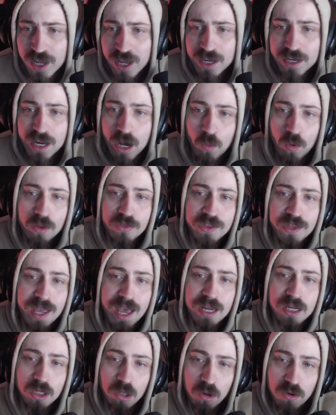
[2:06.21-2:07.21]
Now, what the
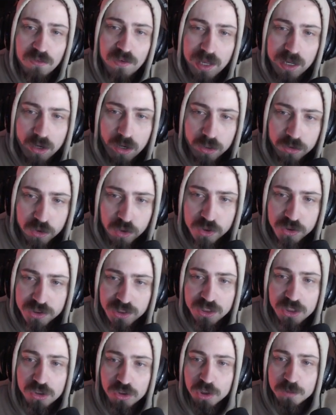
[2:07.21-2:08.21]
Echo of Aenar does
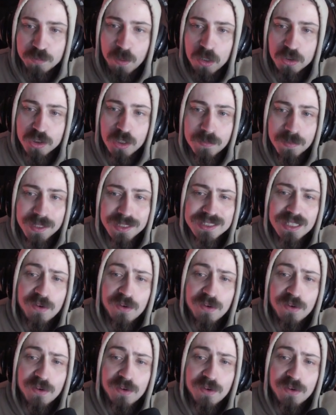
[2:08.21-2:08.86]
is your spells and abilities